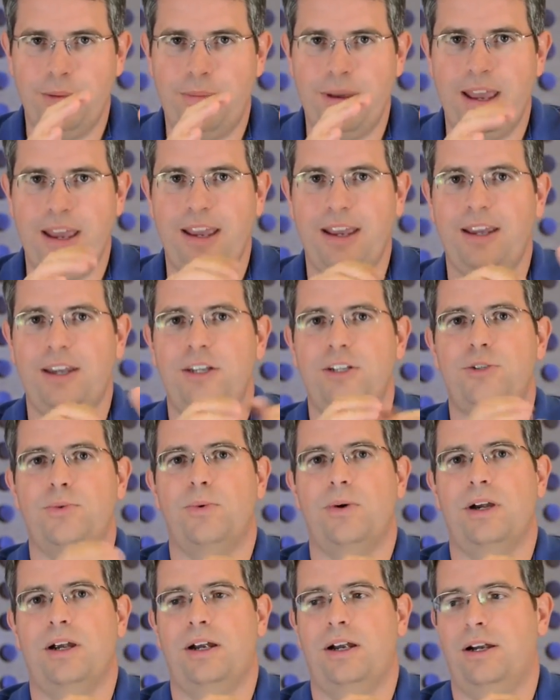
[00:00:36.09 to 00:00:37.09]
page
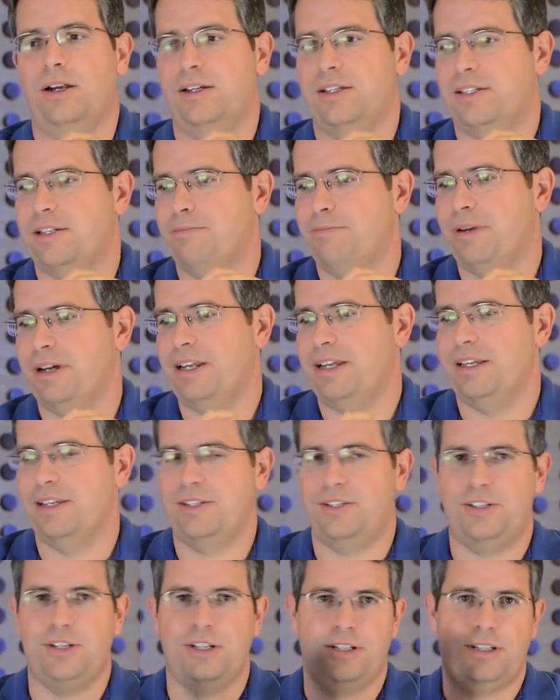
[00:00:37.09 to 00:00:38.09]
where somebody
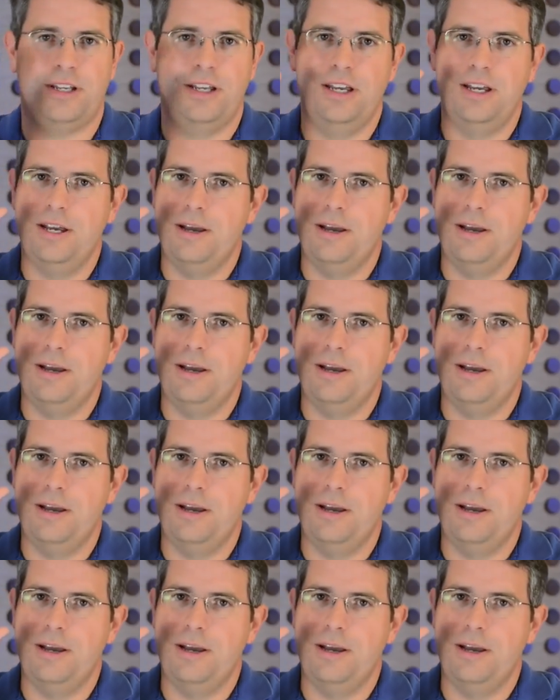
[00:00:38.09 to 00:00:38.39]
is just